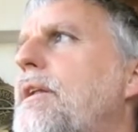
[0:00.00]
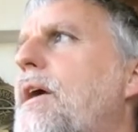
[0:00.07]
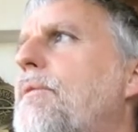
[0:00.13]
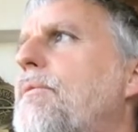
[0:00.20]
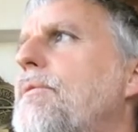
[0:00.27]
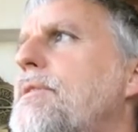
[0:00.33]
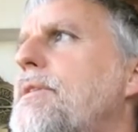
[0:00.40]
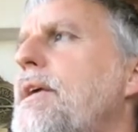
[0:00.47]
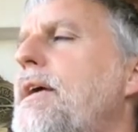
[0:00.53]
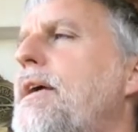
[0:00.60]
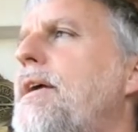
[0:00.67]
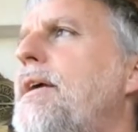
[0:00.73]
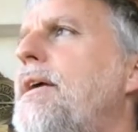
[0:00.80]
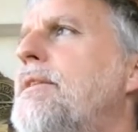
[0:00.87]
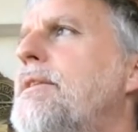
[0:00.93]
And I will
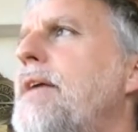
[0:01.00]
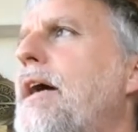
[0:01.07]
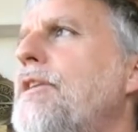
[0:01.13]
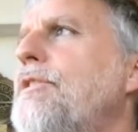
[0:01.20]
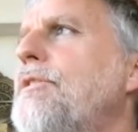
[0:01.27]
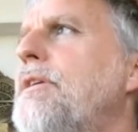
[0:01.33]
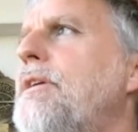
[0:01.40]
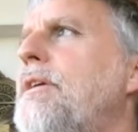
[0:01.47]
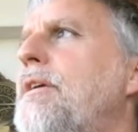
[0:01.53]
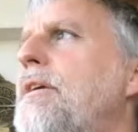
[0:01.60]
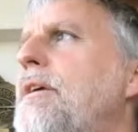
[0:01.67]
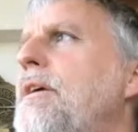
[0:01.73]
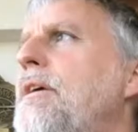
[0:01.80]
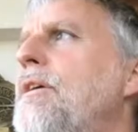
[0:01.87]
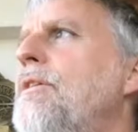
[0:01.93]
say it's actually
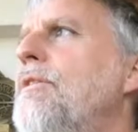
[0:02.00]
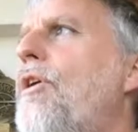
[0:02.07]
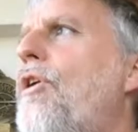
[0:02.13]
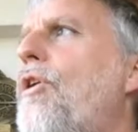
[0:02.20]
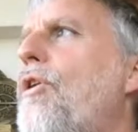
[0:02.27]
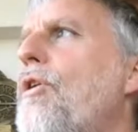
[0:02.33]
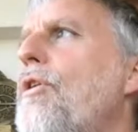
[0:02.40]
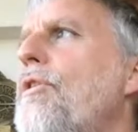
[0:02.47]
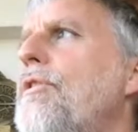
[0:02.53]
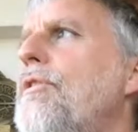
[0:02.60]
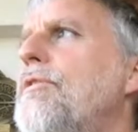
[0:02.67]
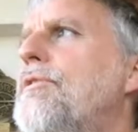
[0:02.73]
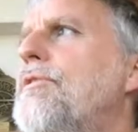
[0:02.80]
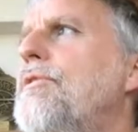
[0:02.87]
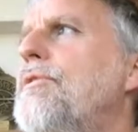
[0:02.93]

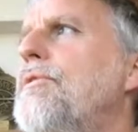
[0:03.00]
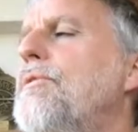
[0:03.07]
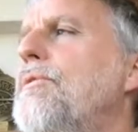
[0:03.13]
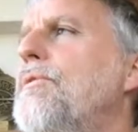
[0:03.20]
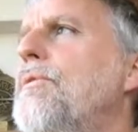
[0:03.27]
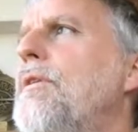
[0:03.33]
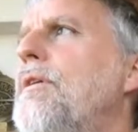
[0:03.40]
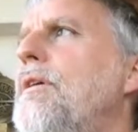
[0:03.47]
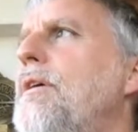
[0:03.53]
harder to